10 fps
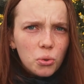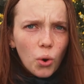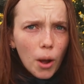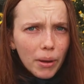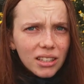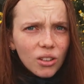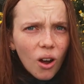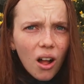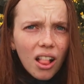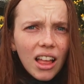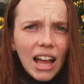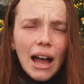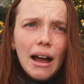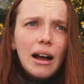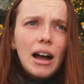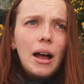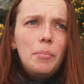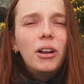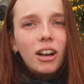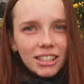to rob us all,
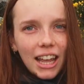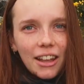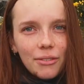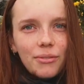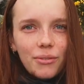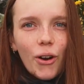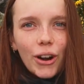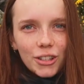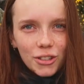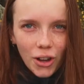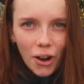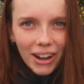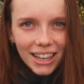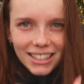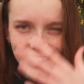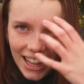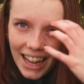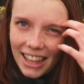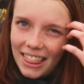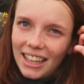because I've heard stories
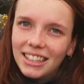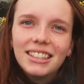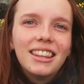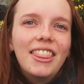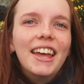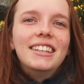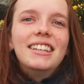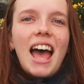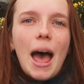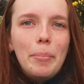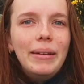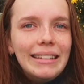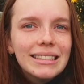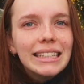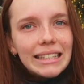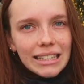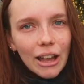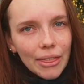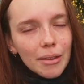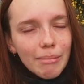like that that happens in
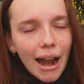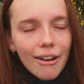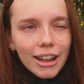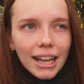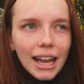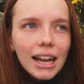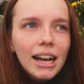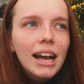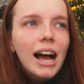South America.